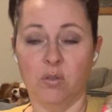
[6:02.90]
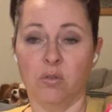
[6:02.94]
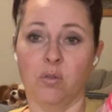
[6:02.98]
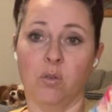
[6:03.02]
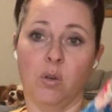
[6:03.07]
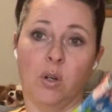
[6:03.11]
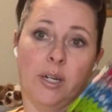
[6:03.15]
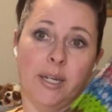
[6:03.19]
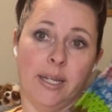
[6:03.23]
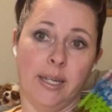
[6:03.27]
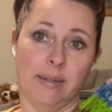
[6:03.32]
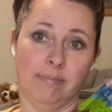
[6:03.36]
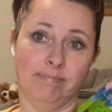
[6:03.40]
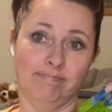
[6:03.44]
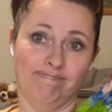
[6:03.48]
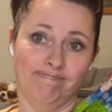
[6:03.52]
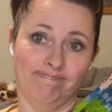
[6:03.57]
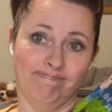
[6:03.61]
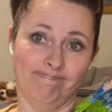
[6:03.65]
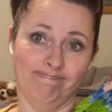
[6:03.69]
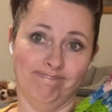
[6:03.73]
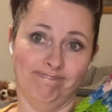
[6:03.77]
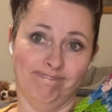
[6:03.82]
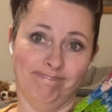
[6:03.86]
for you.
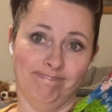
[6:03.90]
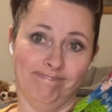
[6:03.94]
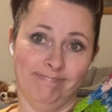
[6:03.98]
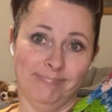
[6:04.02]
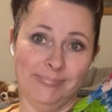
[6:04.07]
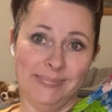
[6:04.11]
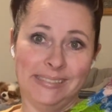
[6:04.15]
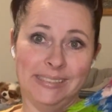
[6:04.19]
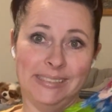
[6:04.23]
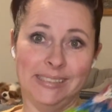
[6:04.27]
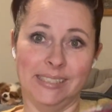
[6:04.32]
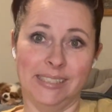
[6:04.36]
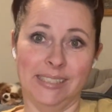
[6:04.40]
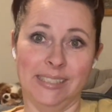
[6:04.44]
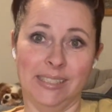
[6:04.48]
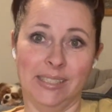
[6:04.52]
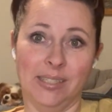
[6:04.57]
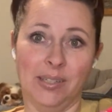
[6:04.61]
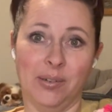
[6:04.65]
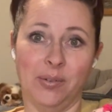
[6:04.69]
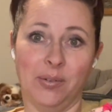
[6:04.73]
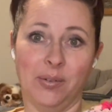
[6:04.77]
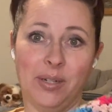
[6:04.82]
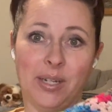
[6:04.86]

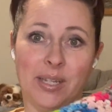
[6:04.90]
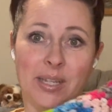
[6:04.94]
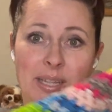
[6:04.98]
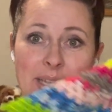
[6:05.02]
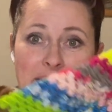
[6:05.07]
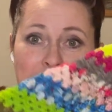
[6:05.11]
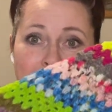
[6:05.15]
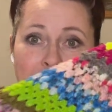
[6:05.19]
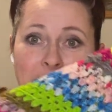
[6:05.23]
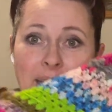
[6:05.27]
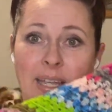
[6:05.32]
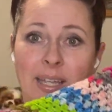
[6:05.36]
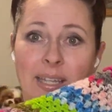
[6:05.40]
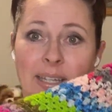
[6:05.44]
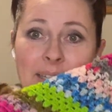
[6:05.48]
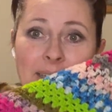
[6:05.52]
What do you think?